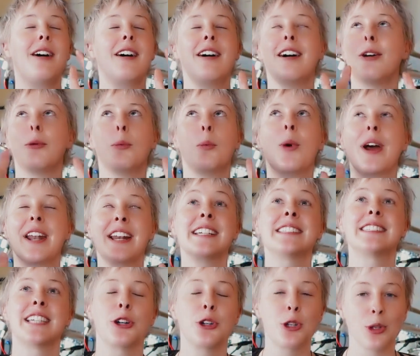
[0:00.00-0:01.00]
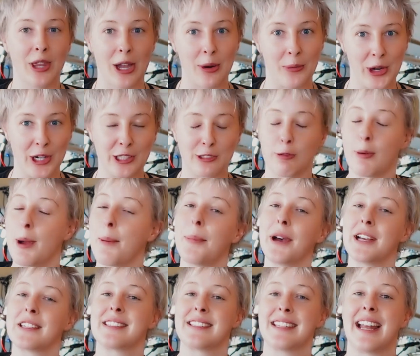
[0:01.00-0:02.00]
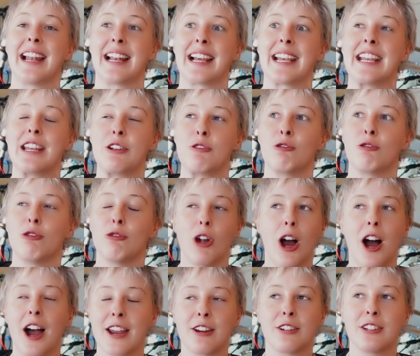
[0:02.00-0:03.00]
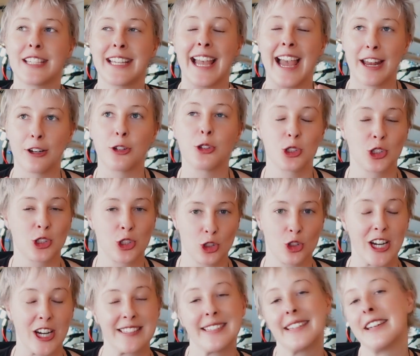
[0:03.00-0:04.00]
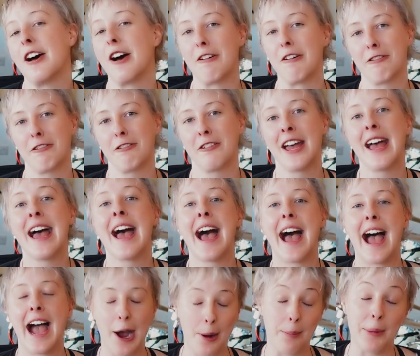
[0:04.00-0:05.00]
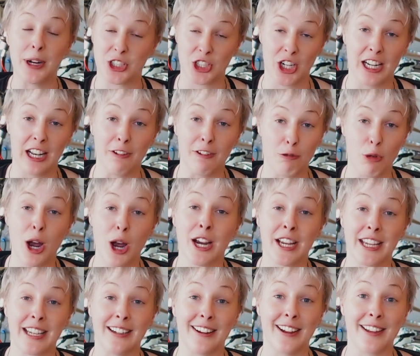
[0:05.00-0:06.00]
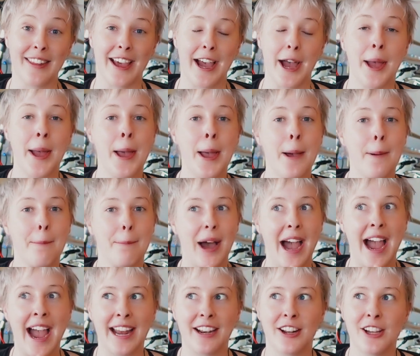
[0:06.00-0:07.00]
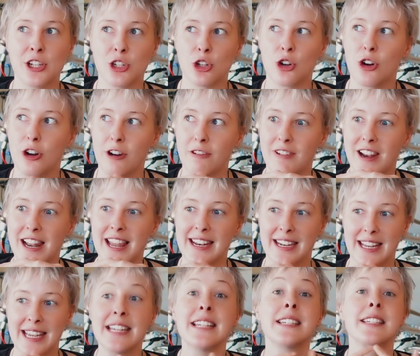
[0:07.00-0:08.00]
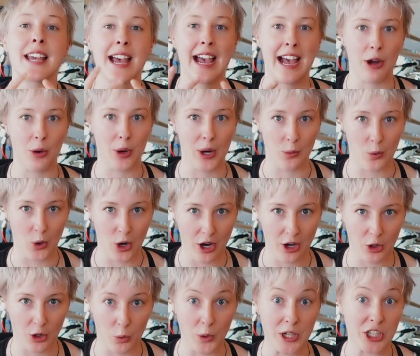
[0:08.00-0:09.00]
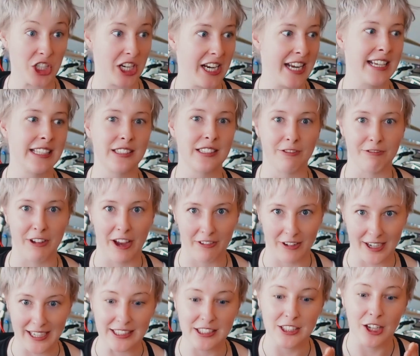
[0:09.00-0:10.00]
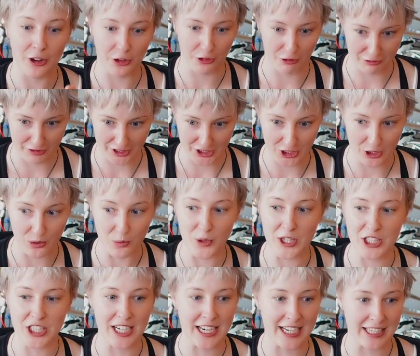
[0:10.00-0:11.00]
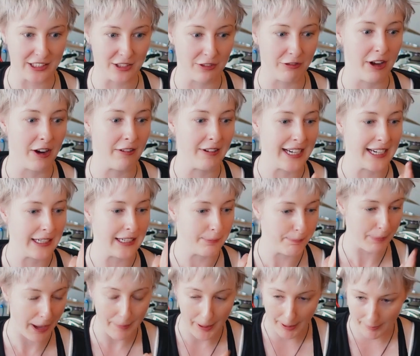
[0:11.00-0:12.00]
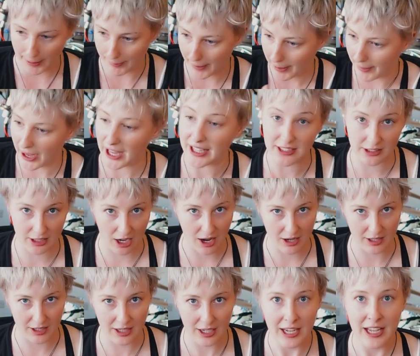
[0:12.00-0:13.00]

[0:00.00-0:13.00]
when I tell you that works for my personality, I cannot stress enough how much I love working like that. But had I not have lent into how I work, which is very tunnel vision, which is very done,